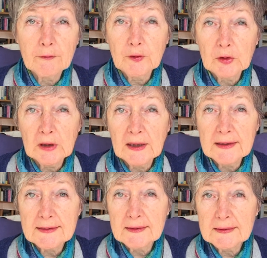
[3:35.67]

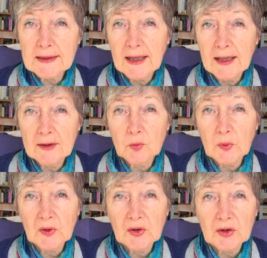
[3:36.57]
fertilizers and
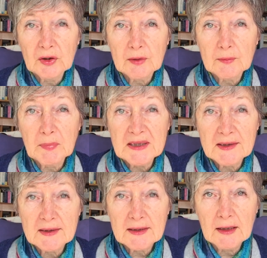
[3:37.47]
with
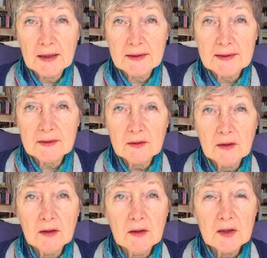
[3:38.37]
pesticides
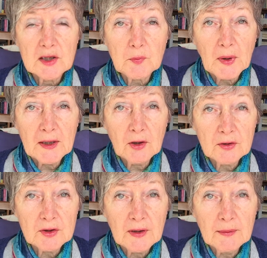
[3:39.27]
sprayed
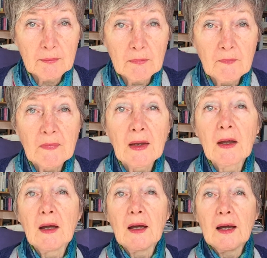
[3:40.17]
onto them.
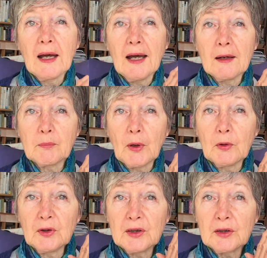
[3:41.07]
And
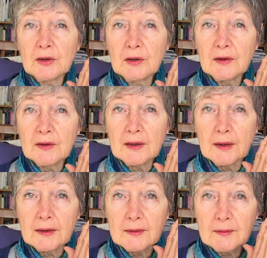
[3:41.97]
both
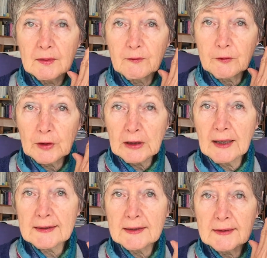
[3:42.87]
the
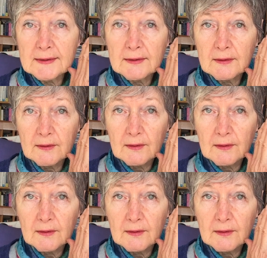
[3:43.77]
fertilizers,